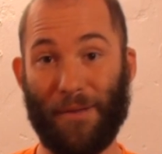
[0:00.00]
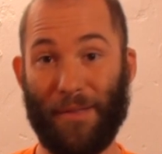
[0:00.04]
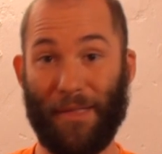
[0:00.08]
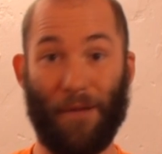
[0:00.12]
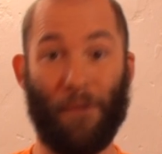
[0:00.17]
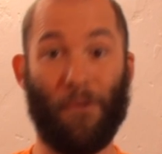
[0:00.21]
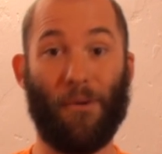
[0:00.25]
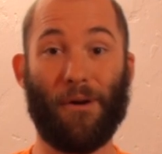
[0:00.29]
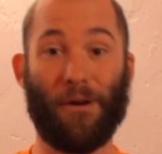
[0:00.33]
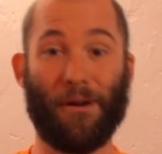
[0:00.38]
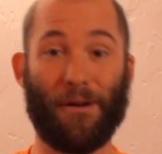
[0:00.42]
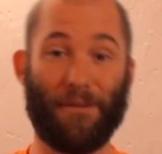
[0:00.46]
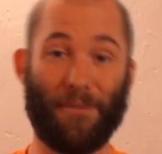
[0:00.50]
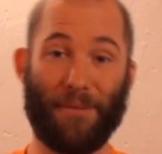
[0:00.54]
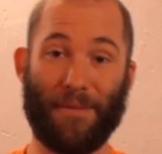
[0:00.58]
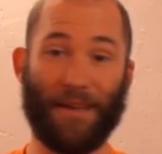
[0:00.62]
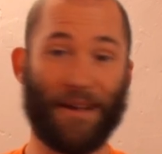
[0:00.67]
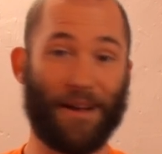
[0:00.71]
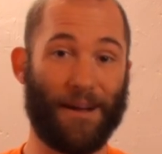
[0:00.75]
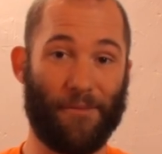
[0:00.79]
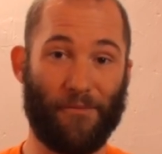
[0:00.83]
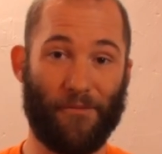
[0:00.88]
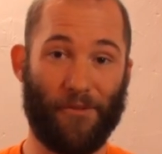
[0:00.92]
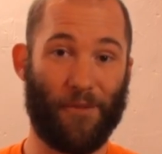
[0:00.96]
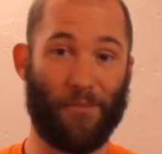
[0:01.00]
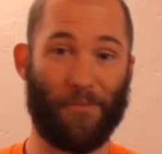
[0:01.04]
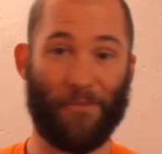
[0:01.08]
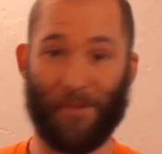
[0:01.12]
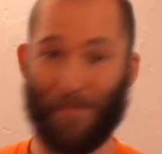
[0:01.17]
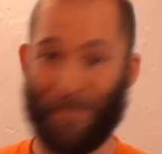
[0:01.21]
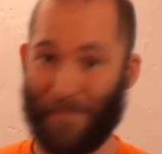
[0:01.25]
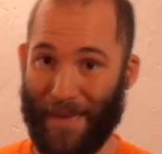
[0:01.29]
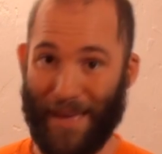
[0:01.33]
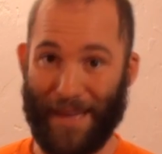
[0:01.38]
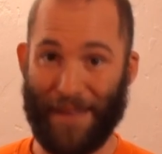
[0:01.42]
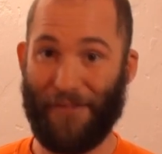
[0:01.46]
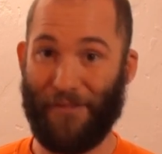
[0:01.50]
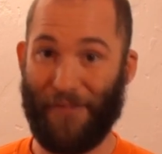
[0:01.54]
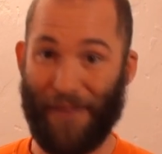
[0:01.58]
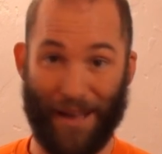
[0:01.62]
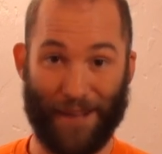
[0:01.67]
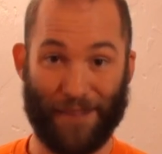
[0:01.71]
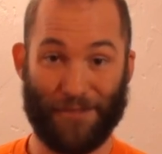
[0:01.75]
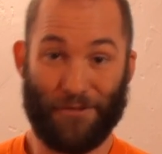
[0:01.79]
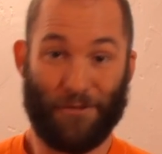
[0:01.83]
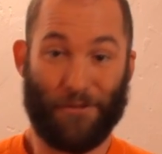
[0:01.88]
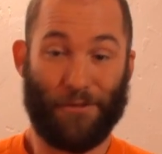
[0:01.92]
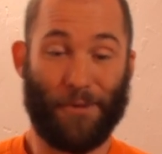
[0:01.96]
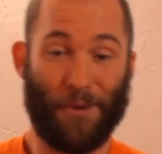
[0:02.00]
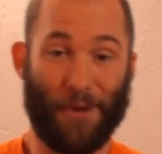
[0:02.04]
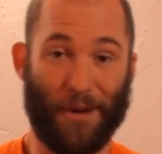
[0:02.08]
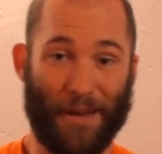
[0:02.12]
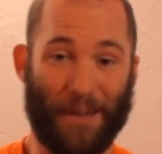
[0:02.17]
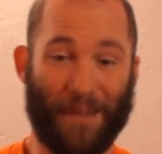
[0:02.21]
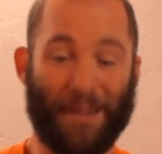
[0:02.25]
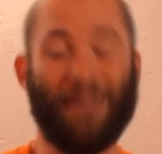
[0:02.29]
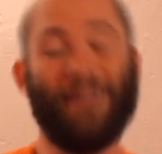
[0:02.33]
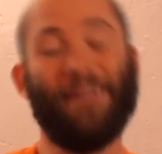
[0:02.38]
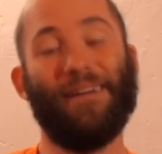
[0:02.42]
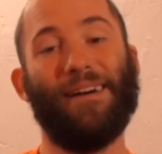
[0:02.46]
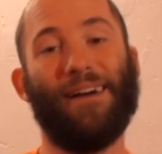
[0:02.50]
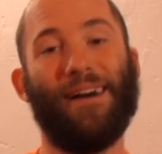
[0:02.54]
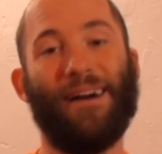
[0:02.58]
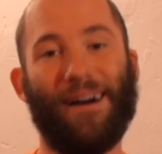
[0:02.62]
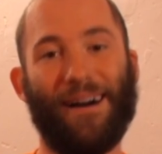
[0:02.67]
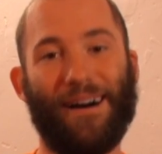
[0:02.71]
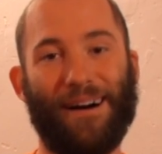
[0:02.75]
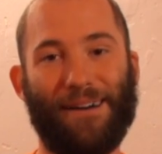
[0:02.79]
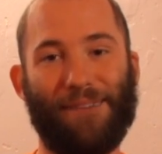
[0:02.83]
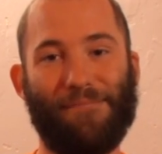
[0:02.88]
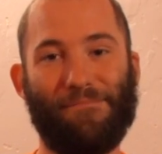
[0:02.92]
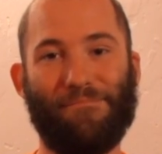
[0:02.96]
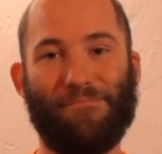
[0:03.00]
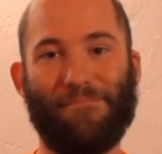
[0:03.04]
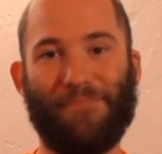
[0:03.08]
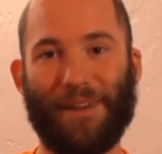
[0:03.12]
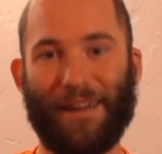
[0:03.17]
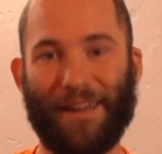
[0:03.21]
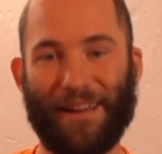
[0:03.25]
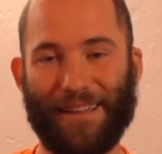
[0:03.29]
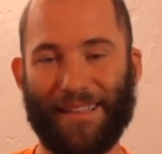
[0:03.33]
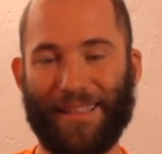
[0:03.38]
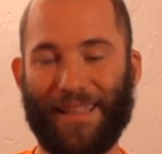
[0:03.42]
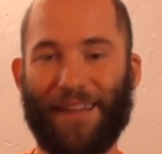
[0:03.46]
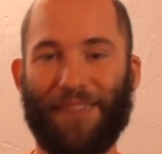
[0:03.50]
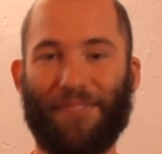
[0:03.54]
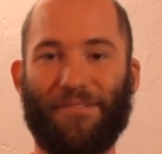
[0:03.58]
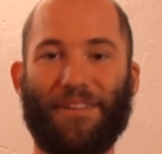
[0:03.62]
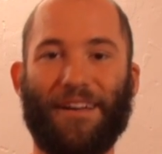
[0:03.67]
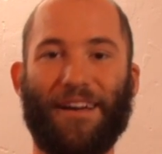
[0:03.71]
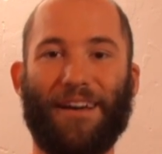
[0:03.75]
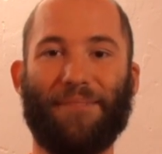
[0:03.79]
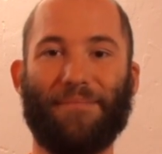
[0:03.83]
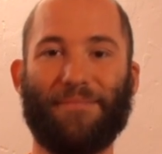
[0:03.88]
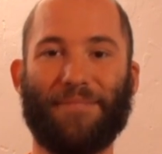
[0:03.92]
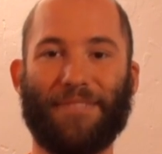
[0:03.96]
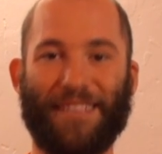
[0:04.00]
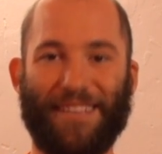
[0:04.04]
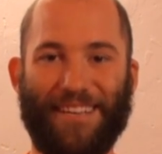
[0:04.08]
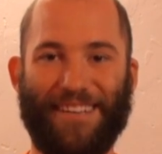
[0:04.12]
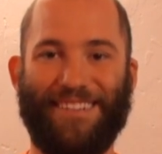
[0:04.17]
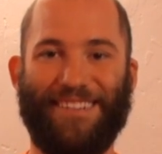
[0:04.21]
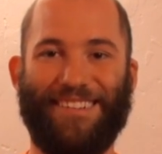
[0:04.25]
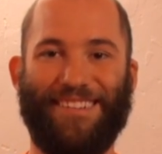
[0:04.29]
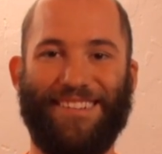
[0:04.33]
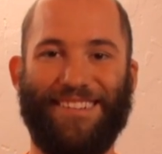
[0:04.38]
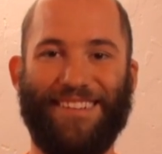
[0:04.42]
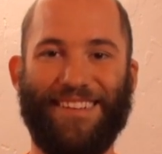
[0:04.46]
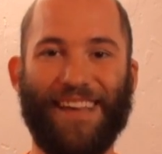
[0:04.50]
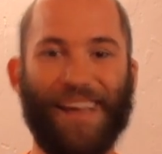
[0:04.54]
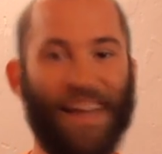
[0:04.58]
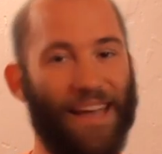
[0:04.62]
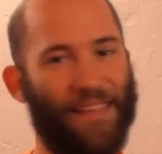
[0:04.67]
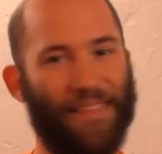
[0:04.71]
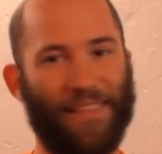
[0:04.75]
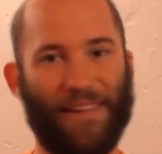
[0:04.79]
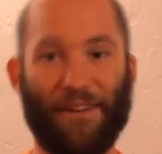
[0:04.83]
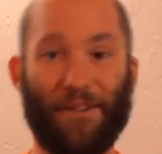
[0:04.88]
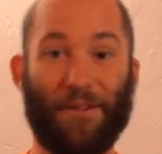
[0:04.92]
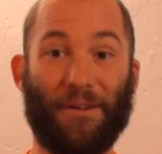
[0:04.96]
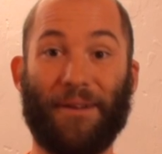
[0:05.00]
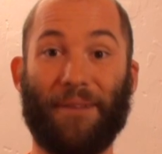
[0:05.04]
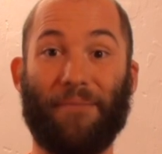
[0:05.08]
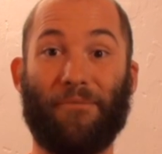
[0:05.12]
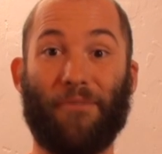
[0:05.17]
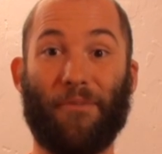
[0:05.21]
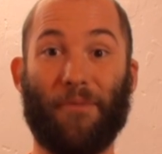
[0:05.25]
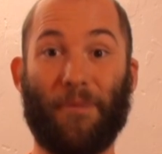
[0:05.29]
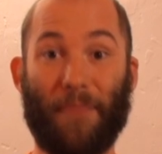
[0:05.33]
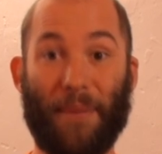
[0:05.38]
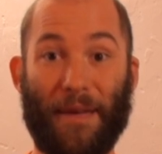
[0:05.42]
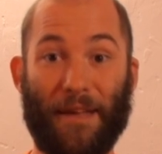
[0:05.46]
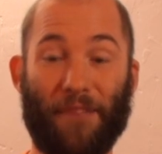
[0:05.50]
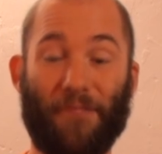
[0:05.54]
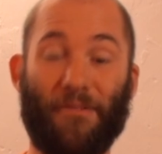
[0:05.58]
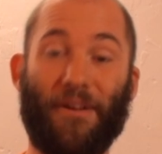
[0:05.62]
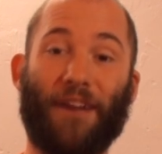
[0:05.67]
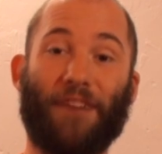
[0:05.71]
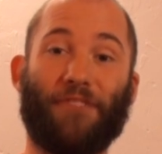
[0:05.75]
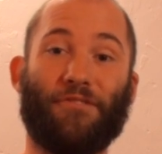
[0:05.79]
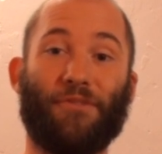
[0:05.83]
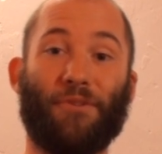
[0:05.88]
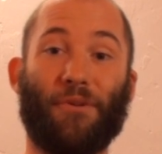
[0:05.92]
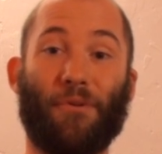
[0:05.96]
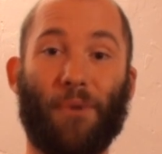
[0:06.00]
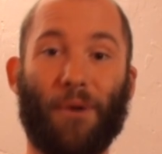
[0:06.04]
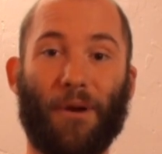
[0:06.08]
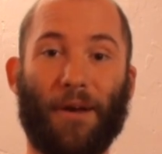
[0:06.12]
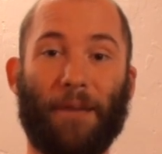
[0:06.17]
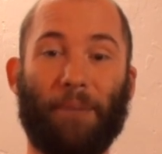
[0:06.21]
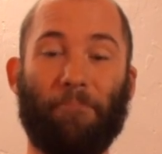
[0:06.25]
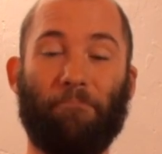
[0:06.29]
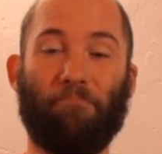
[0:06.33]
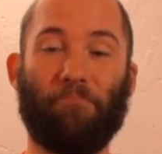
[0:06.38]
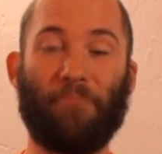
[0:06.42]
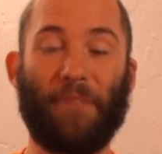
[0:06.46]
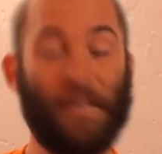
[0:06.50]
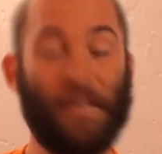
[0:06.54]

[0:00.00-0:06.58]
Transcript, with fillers: when they work, when they come from the manufacturer working, um, but a lot of times they don't come from the manufacturer working.